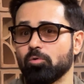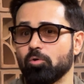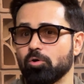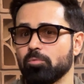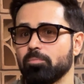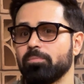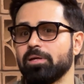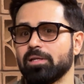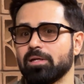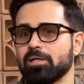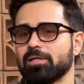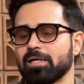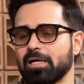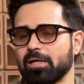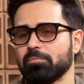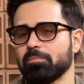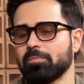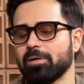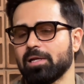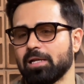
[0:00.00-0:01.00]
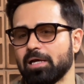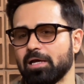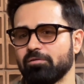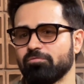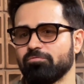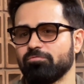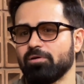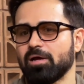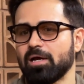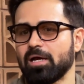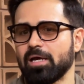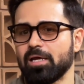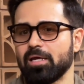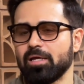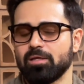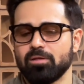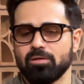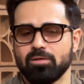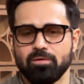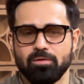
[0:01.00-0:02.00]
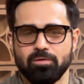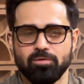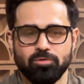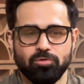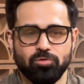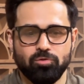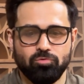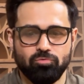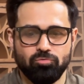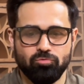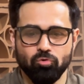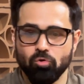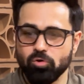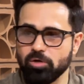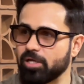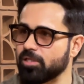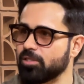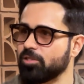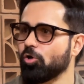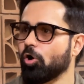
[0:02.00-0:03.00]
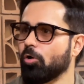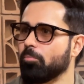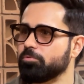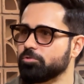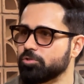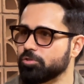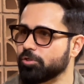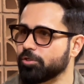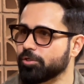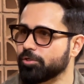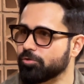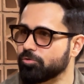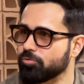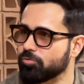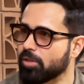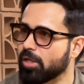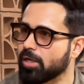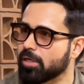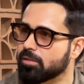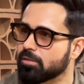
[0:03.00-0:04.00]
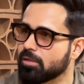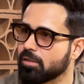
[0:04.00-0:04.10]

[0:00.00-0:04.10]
want to be in a time in my life where I don't get the opportunity to do that.